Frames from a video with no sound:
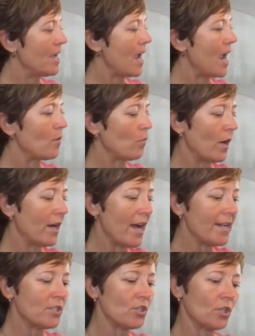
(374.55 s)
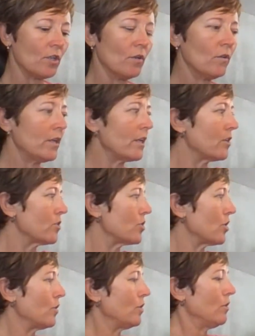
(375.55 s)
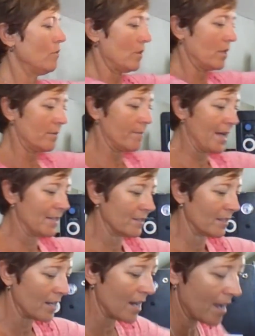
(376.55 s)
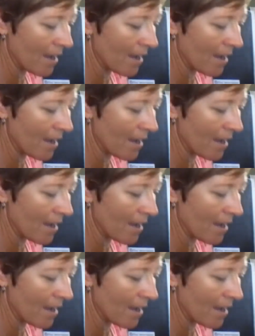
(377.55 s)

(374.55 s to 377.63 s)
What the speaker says: And what I do, and I'll show you on a mask that I have